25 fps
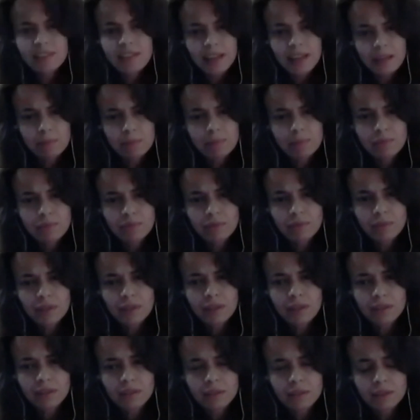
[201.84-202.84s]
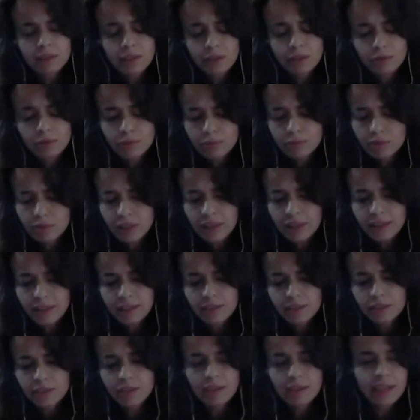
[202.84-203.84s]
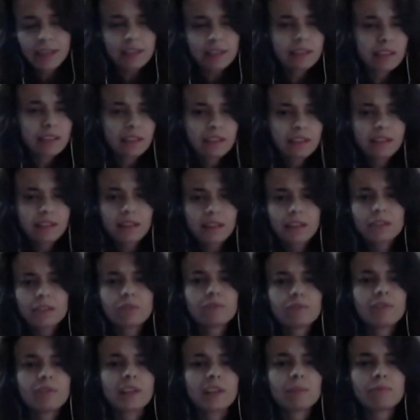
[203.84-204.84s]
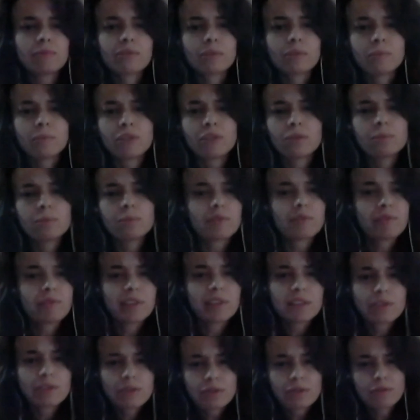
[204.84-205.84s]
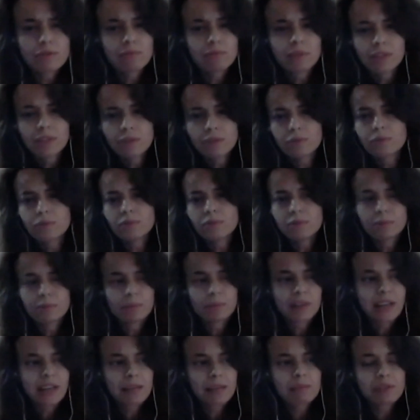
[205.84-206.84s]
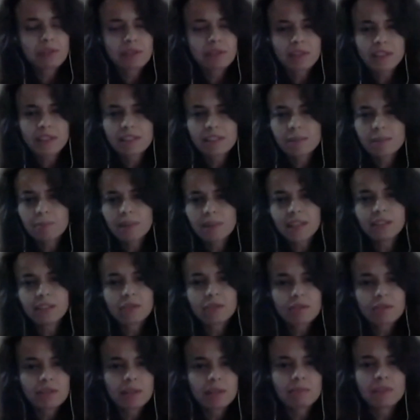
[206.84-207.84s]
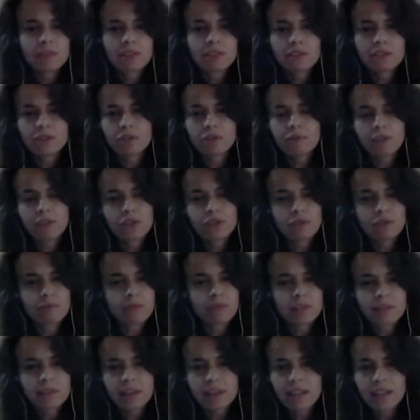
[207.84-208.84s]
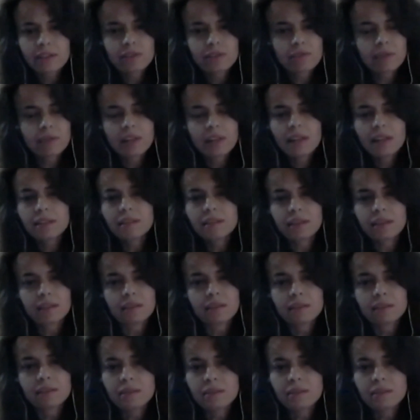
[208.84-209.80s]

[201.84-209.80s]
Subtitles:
help? Do you get any kind of help from your professors when you perhaps explain to them the situation with the internet? And